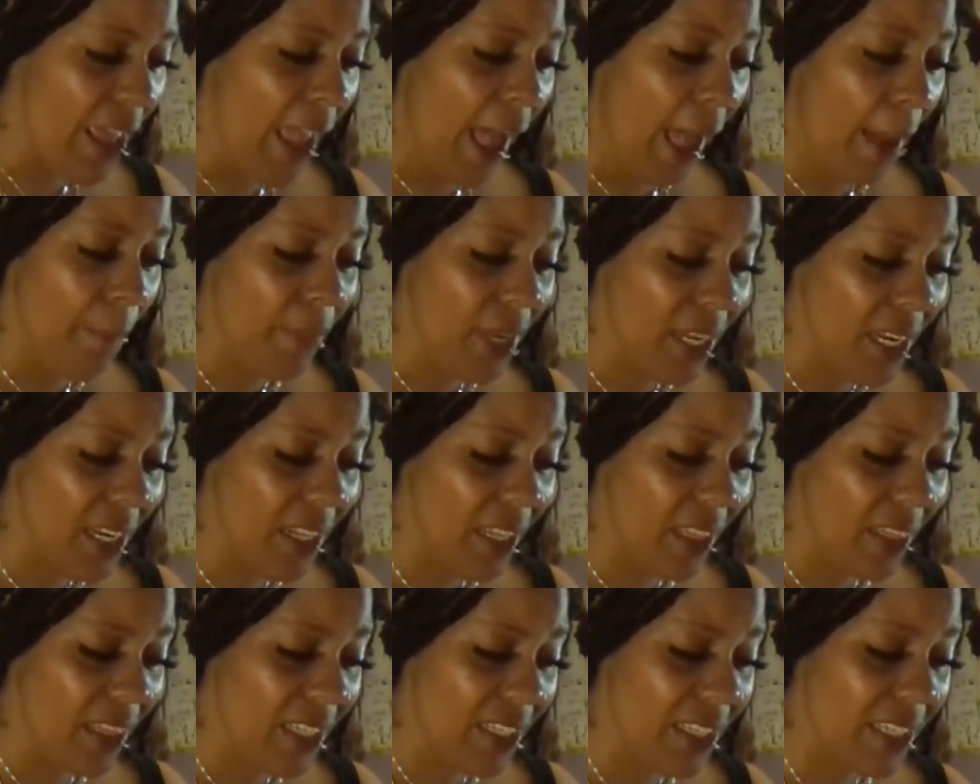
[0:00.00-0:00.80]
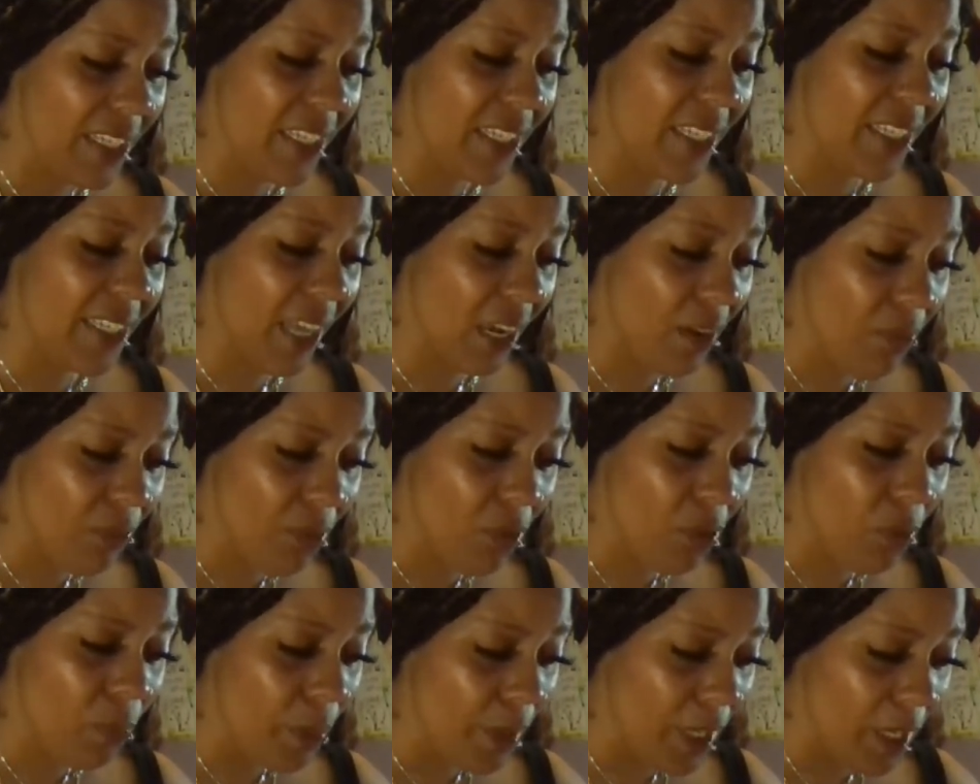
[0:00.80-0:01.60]
I'm getting that this is
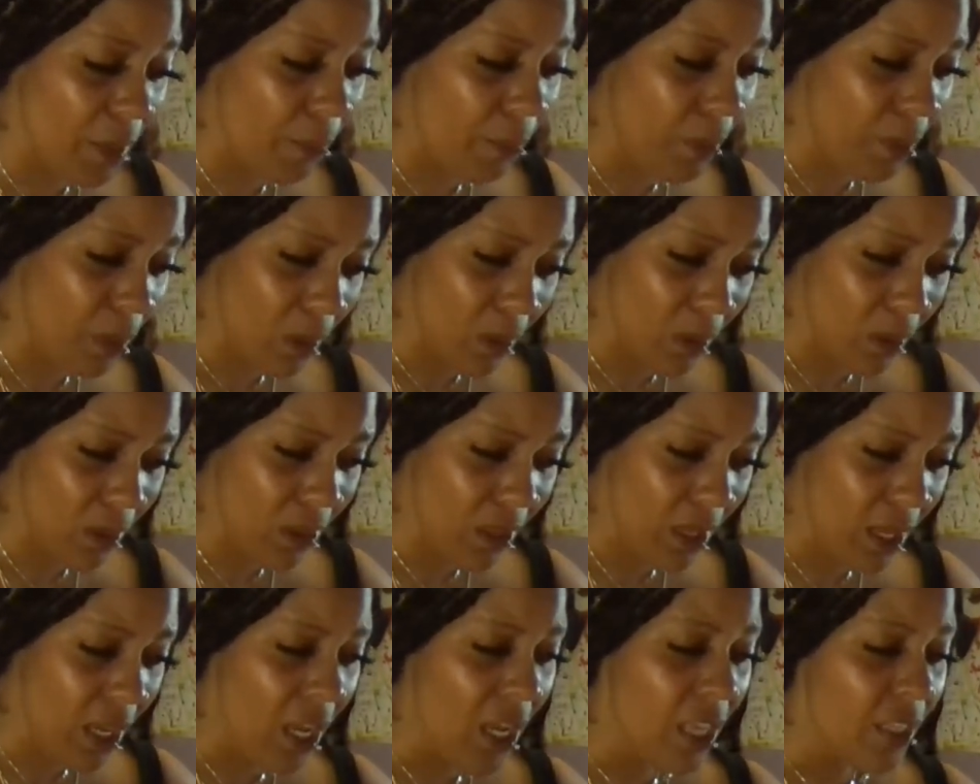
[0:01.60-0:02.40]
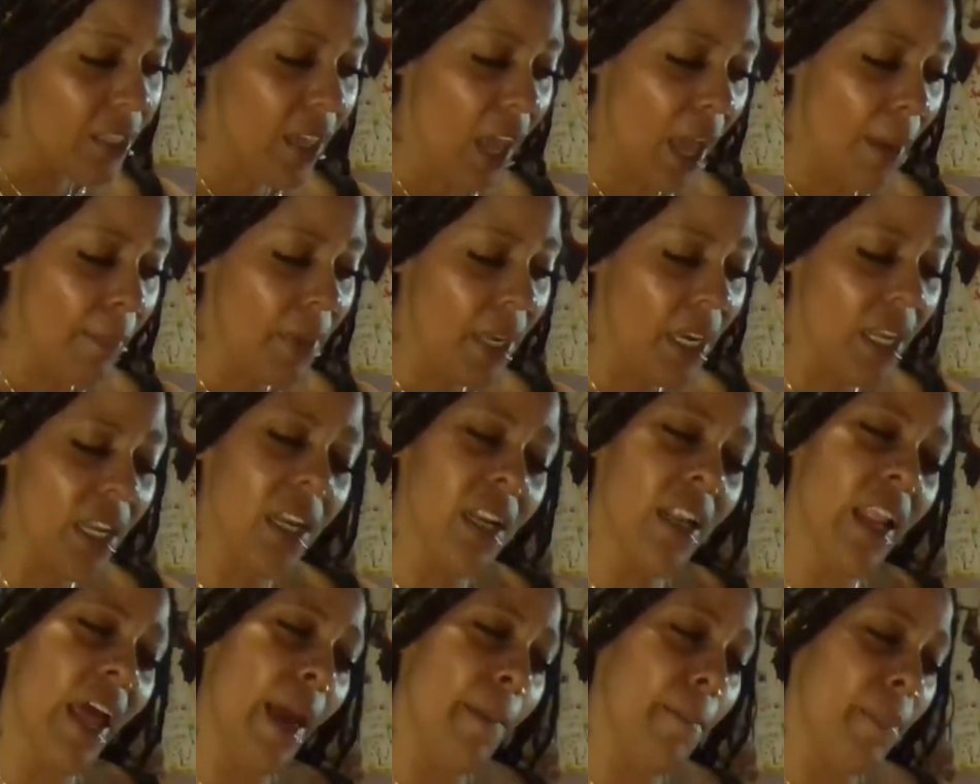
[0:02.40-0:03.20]
several people. That I'm
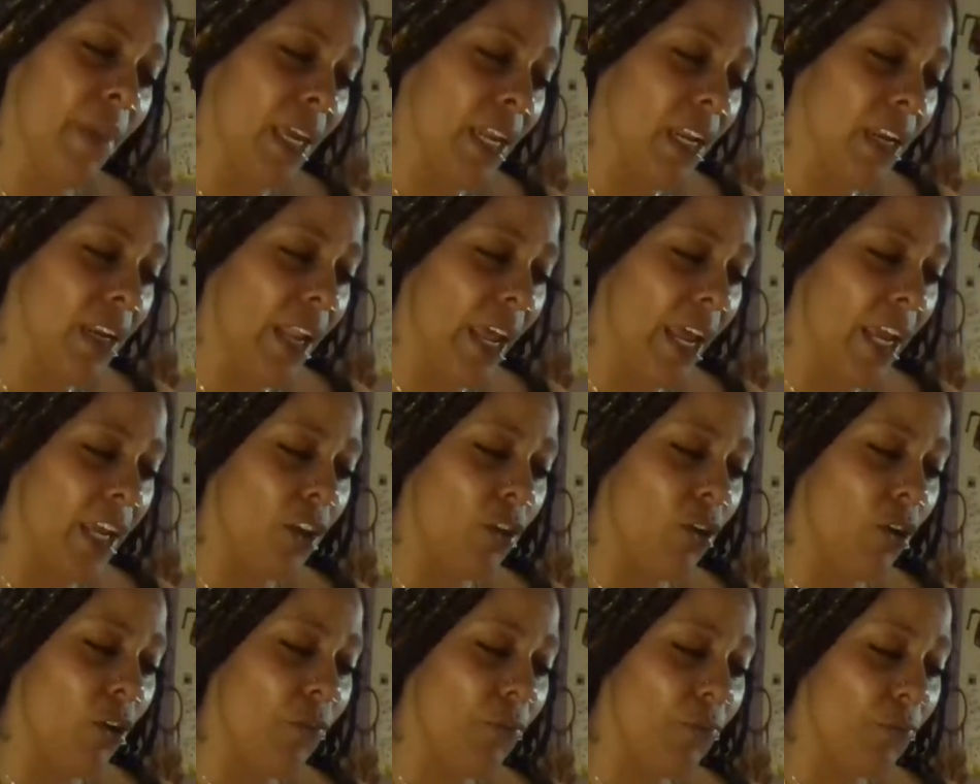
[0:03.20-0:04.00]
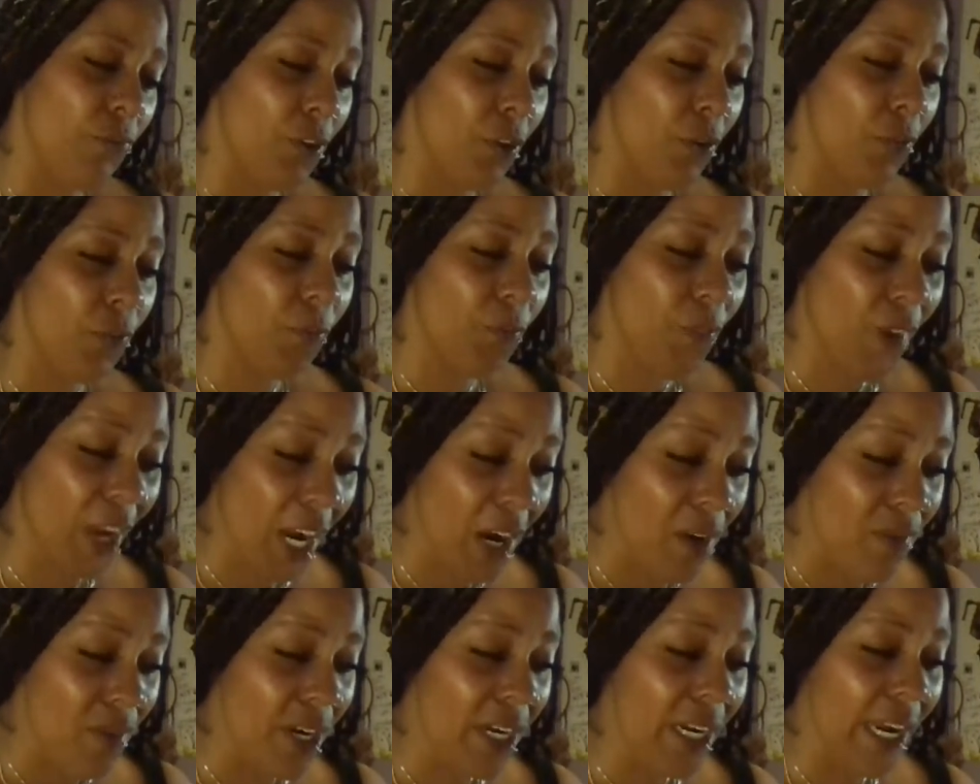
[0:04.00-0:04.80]
getting. I'm getting like you're you're
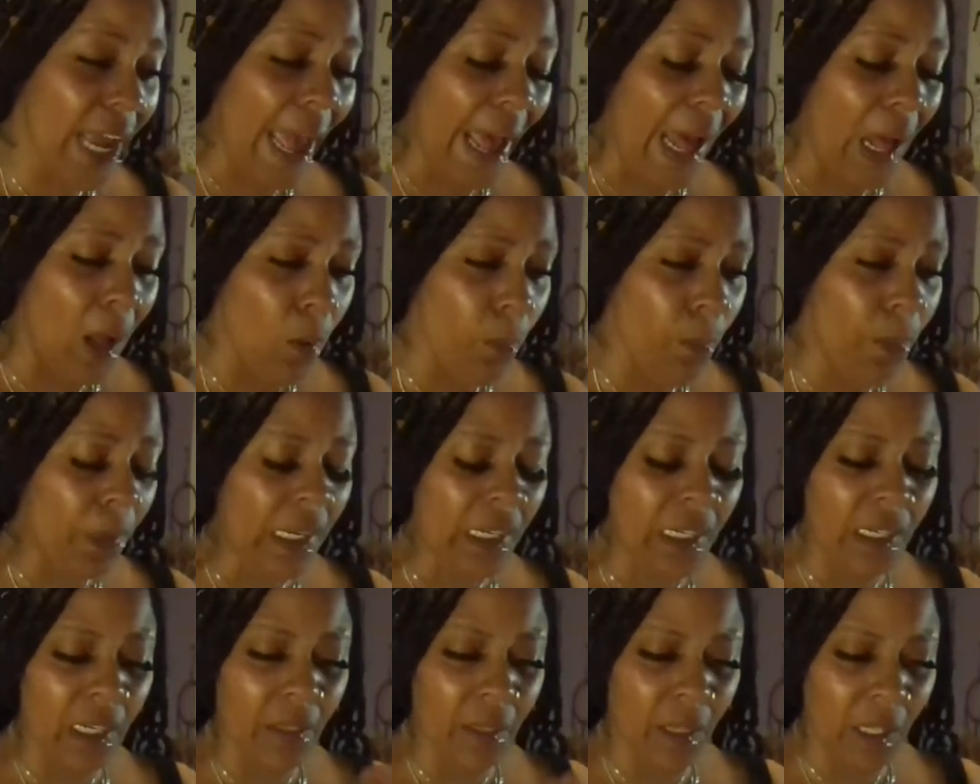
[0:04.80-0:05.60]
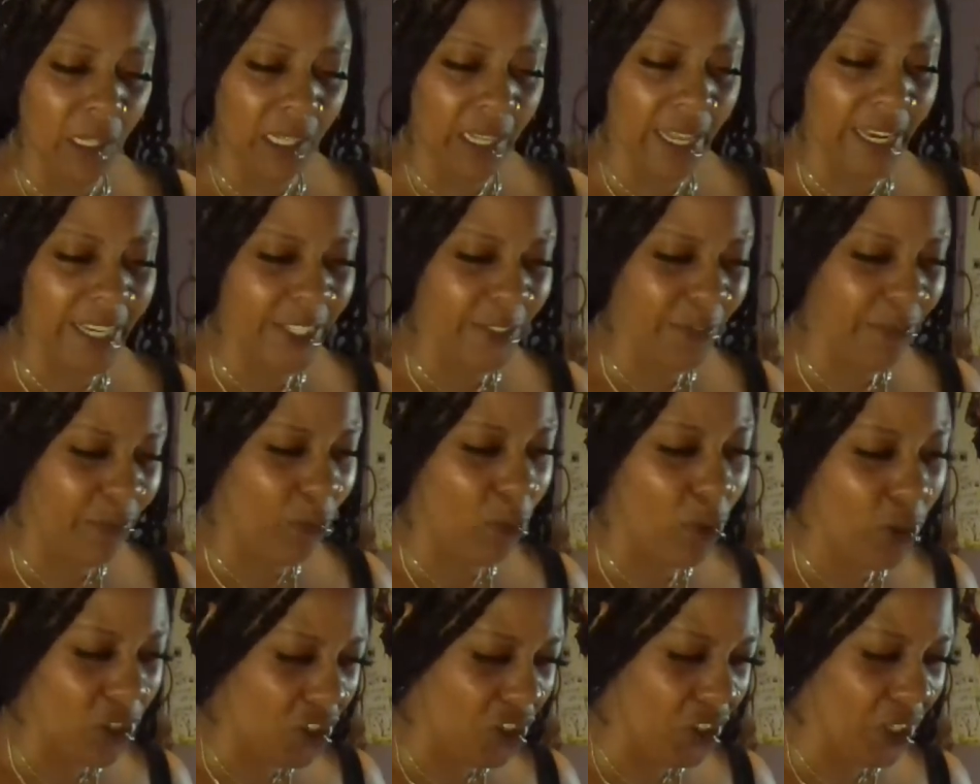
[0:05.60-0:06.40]
fearing helping the less
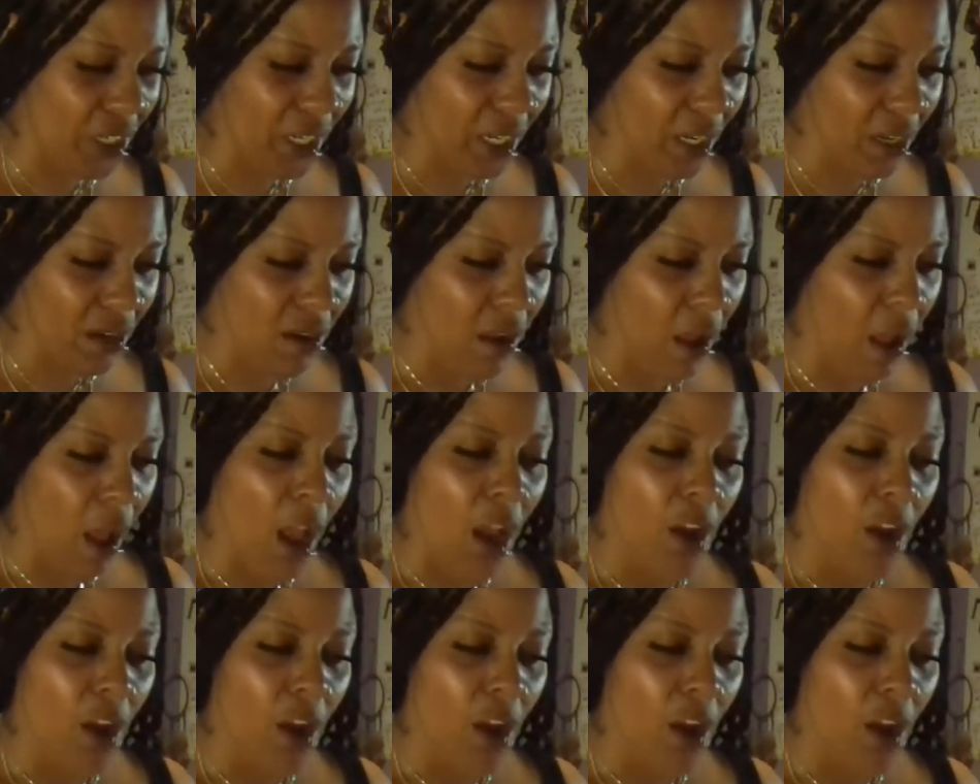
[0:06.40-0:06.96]
fortunate.